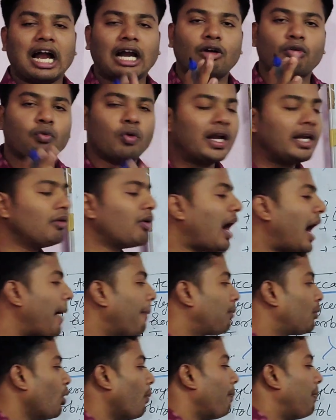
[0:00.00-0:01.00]
and when you
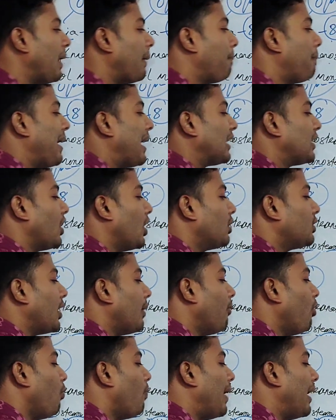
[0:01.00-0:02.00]
have to prepare the
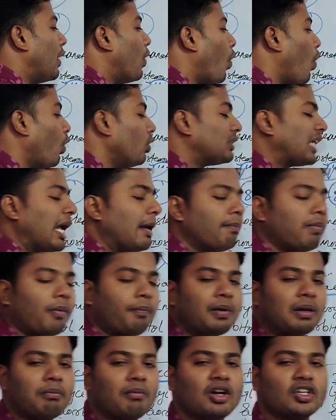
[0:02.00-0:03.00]
W by O type
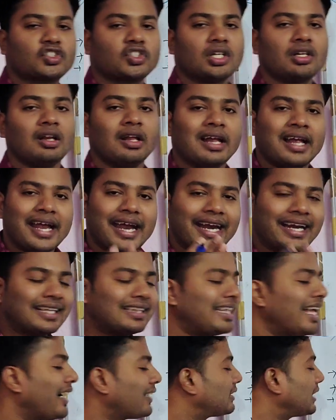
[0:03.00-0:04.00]
of emulsion,
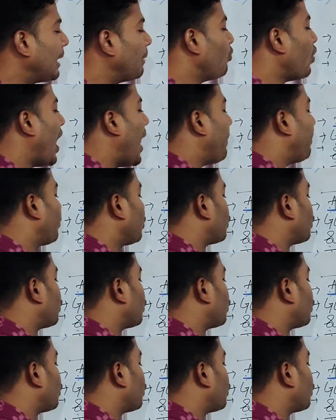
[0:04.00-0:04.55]
in that time you have